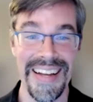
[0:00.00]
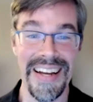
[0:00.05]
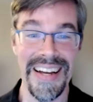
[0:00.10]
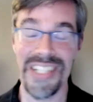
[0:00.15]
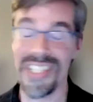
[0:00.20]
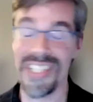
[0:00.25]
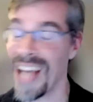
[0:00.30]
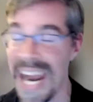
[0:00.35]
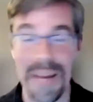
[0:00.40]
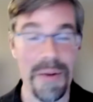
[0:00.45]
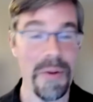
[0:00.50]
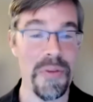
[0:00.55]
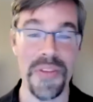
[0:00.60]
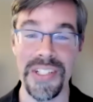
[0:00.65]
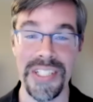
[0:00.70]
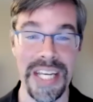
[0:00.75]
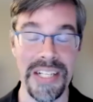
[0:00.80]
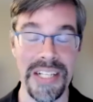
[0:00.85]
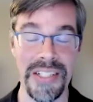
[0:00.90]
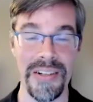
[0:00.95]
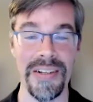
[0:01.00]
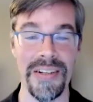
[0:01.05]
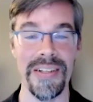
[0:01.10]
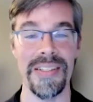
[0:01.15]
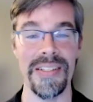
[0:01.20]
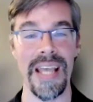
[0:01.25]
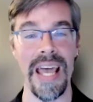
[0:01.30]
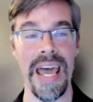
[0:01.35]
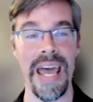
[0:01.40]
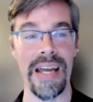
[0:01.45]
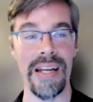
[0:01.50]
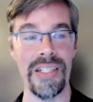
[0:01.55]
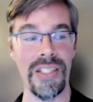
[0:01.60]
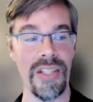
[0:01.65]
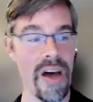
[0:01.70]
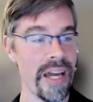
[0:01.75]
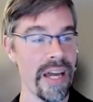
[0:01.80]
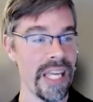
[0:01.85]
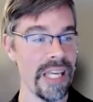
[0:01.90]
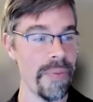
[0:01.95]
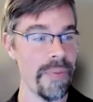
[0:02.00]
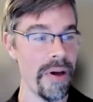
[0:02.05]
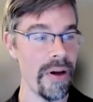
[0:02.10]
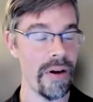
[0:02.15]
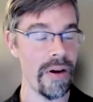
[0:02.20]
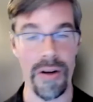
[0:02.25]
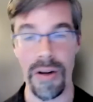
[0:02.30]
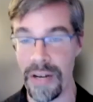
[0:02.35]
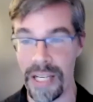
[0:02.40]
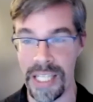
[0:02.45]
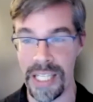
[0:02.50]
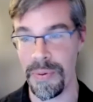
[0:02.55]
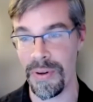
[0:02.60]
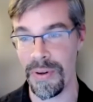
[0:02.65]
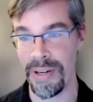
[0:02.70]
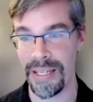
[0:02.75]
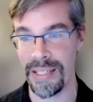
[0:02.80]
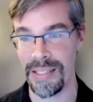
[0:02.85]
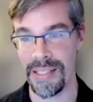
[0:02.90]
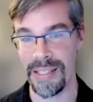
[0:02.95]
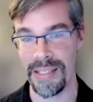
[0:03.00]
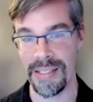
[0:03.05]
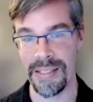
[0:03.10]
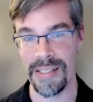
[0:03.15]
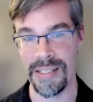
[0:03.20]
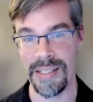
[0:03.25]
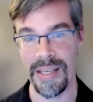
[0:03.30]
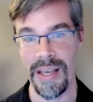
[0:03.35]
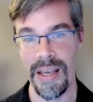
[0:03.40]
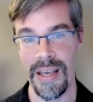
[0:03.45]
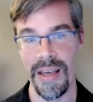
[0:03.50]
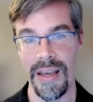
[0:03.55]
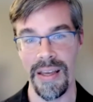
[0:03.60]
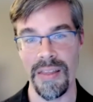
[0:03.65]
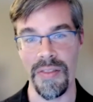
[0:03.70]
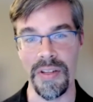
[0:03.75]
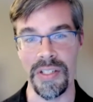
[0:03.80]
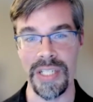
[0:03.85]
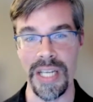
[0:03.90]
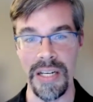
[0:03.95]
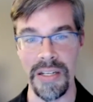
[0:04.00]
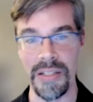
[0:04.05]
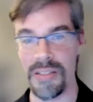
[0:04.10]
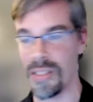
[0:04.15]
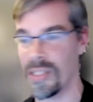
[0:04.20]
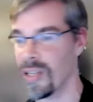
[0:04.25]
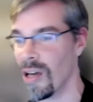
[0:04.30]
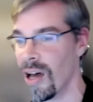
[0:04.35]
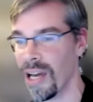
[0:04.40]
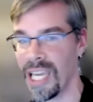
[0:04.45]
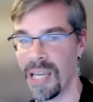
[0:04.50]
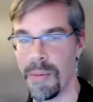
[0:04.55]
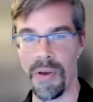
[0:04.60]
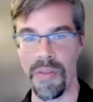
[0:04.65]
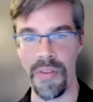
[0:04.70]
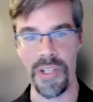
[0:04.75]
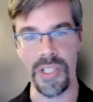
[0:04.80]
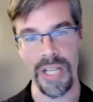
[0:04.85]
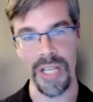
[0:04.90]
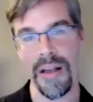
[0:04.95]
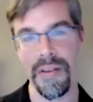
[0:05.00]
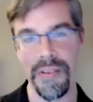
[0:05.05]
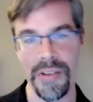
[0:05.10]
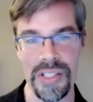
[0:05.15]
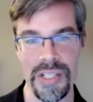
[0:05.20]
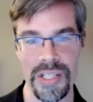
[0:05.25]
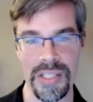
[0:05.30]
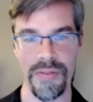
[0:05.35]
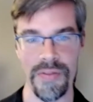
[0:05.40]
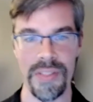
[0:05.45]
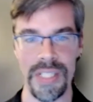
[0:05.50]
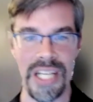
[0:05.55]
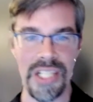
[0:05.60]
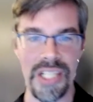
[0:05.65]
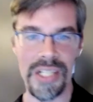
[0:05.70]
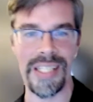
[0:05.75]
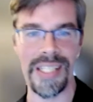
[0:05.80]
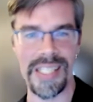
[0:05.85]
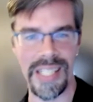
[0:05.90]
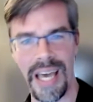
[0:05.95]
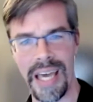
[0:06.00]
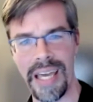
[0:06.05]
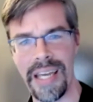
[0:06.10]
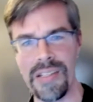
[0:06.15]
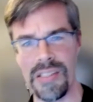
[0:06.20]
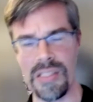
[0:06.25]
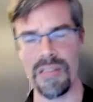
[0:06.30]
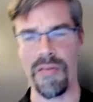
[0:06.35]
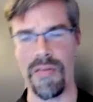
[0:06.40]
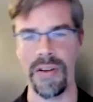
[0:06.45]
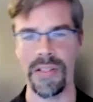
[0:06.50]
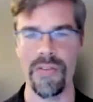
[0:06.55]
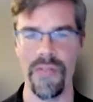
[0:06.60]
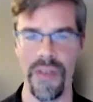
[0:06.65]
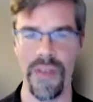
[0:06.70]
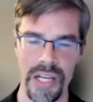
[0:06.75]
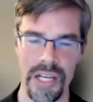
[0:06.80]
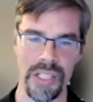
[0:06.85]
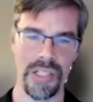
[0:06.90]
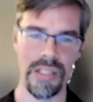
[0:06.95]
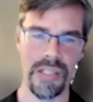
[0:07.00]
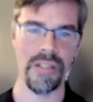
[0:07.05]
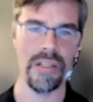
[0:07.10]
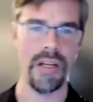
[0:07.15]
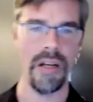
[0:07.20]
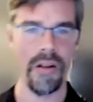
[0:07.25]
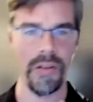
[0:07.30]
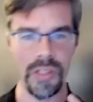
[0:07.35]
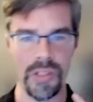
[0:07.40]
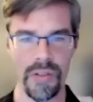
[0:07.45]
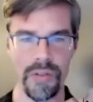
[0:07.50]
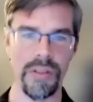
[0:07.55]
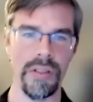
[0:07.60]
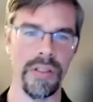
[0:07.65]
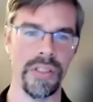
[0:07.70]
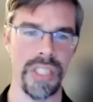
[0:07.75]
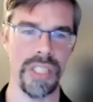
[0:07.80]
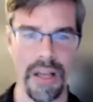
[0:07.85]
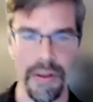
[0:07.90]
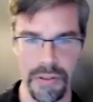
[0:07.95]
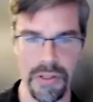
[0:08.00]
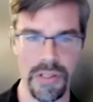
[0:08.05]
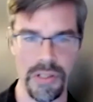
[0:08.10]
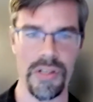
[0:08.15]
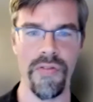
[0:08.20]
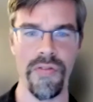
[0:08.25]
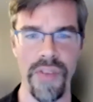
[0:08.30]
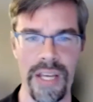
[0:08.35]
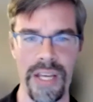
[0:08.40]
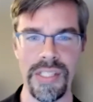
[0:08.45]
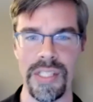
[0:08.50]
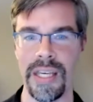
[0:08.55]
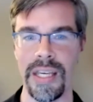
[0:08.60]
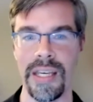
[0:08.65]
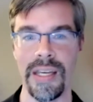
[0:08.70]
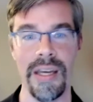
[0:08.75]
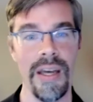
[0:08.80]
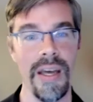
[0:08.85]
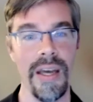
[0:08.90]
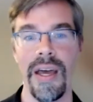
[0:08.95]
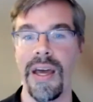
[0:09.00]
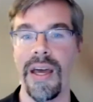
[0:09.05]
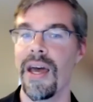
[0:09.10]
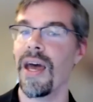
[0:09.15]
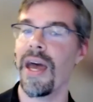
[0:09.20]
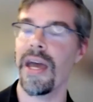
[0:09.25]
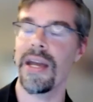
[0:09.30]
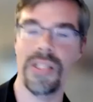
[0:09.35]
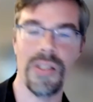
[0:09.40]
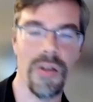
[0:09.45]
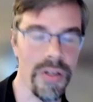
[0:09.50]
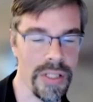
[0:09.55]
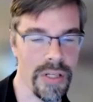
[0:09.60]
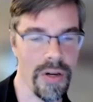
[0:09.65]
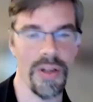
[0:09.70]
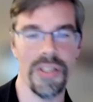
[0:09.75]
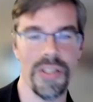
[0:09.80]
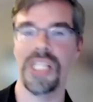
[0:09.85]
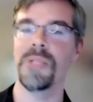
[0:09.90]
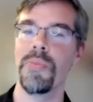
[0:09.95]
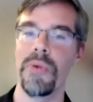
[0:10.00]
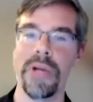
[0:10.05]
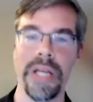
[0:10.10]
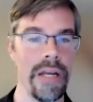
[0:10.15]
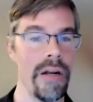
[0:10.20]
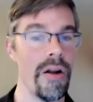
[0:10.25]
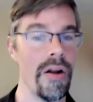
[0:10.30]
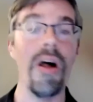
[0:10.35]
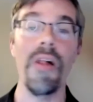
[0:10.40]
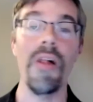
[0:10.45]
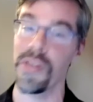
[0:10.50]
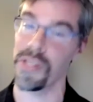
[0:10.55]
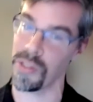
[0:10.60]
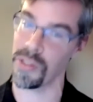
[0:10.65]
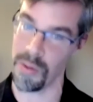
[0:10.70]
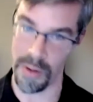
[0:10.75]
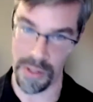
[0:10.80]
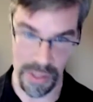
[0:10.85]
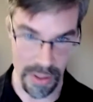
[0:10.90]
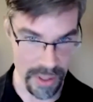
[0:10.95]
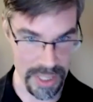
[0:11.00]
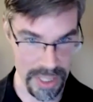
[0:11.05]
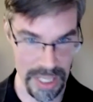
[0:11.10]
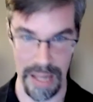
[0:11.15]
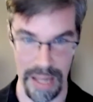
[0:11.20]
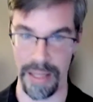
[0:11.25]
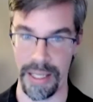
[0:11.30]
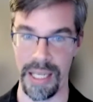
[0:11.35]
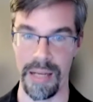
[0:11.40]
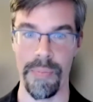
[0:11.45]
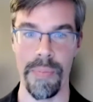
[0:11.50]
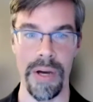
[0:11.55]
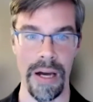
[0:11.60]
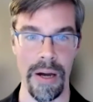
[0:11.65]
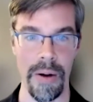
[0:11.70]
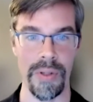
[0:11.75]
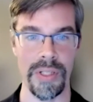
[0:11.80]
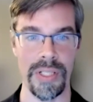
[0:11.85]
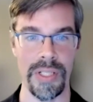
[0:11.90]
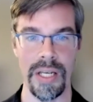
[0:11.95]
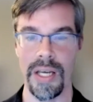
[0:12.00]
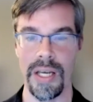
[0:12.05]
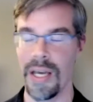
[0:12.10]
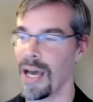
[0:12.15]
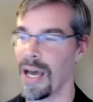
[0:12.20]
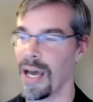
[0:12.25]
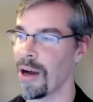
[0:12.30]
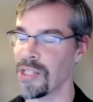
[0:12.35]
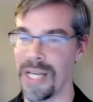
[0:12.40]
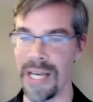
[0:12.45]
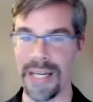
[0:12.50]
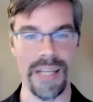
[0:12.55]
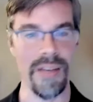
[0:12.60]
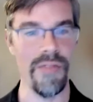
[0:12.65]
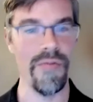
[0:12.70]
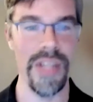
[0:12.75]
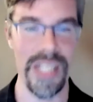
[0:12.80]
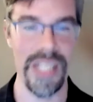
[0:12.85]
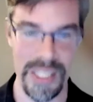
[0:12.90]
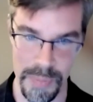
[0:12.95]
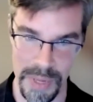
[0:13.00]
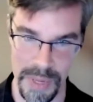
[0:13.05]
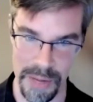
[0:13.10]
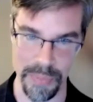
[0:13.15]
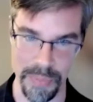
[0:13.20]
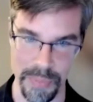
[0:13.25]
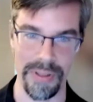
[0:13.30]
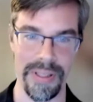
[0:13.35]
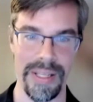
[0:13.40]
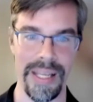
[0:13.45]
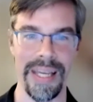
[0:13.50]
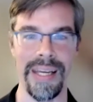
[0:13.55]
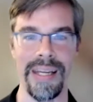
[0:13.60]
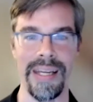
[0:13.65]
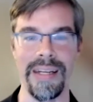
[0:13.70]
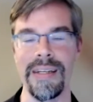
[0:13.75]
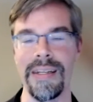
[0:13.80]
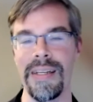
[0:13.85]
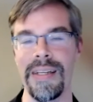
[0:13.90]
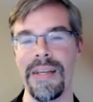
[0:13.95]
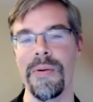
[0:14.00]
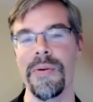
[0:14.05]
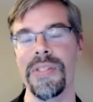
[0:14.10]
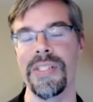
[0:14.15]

chatting with the teachers and talking about her experiences. The teachers are talking about the challenges of teaching science in the reservation and the cultural challenges they're facing. And sure, of course, she's bringing in all these stories you're telling about how she had to convince people. And it was